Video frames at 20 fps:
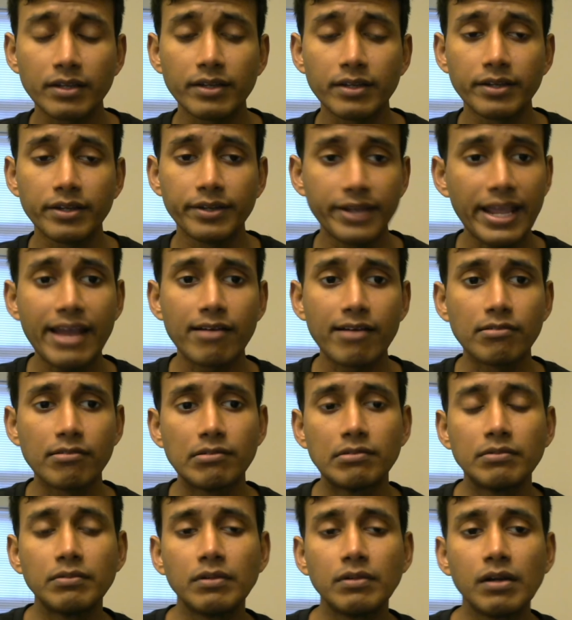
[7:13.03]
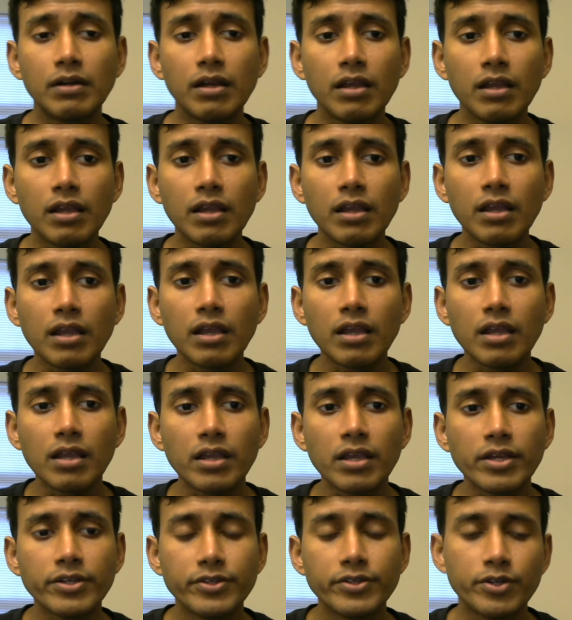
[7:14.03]
Now,
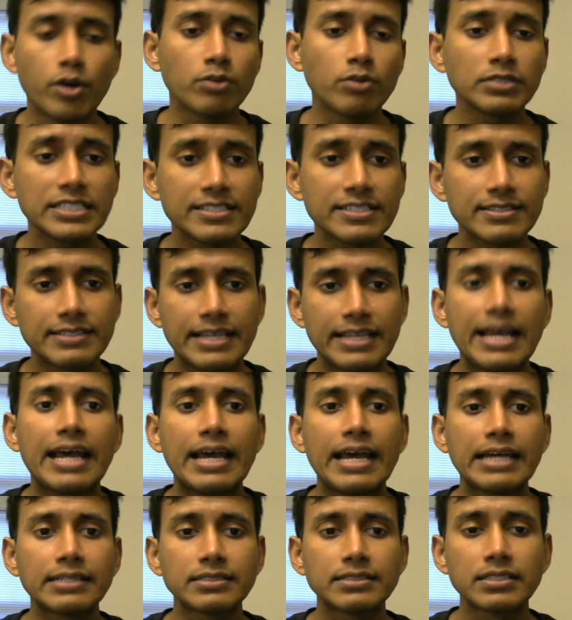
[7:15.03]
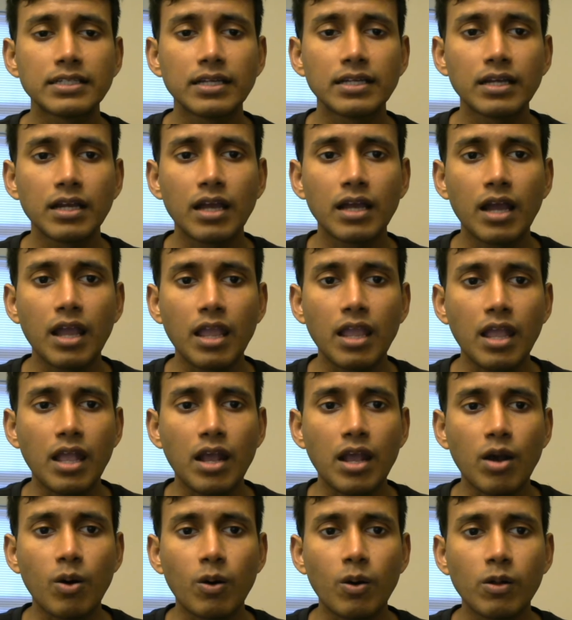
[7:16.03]
notice that
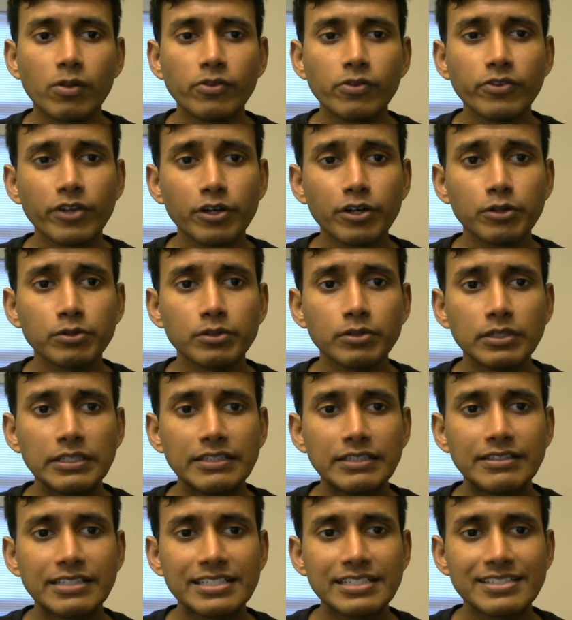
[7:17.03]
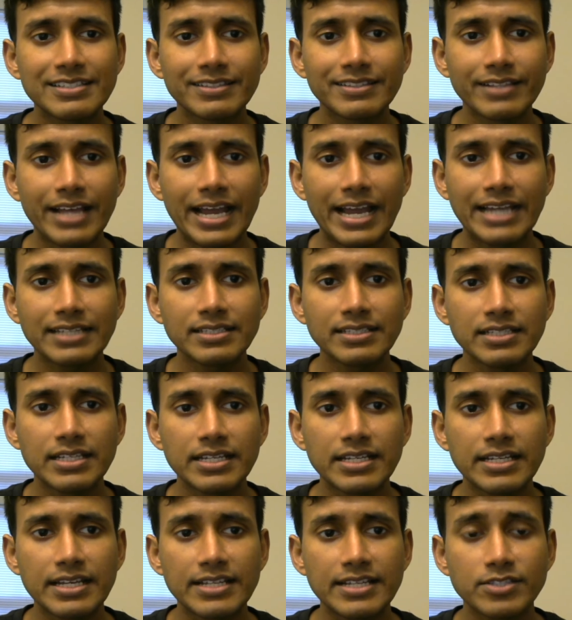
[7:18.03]
although this knight
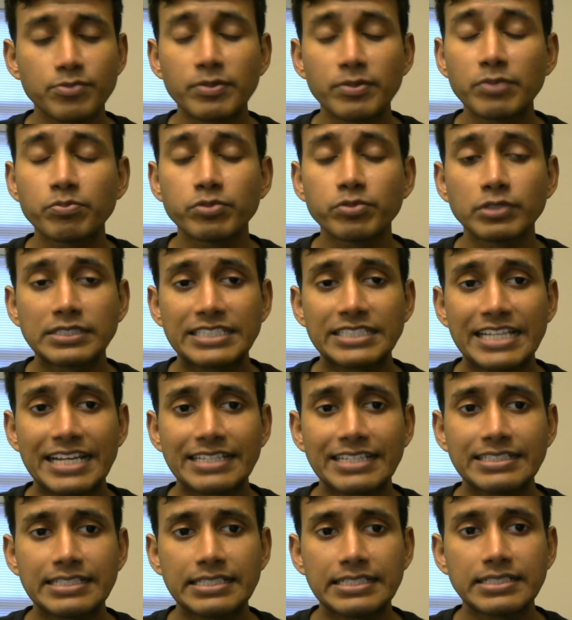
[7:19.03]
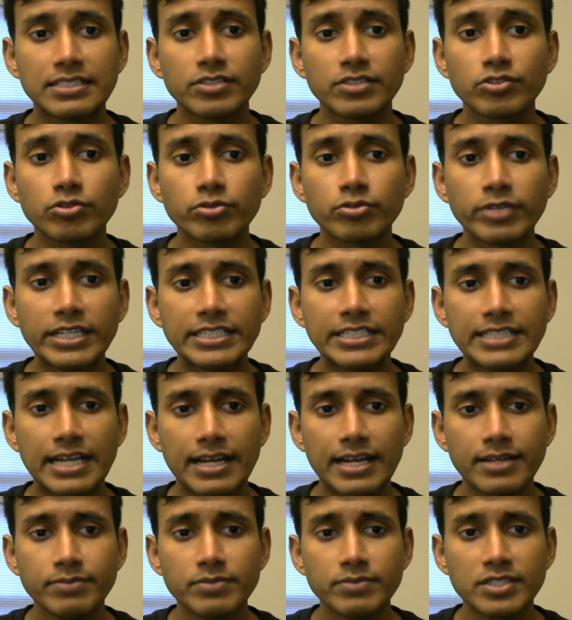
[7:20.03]
has been protected 3
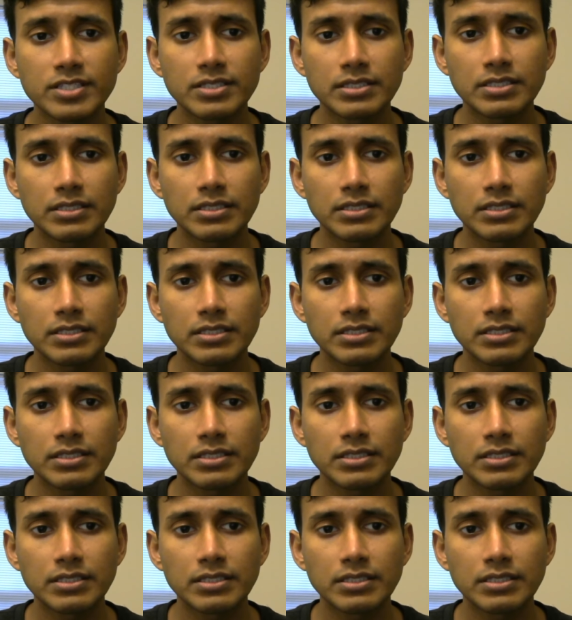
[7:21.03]
times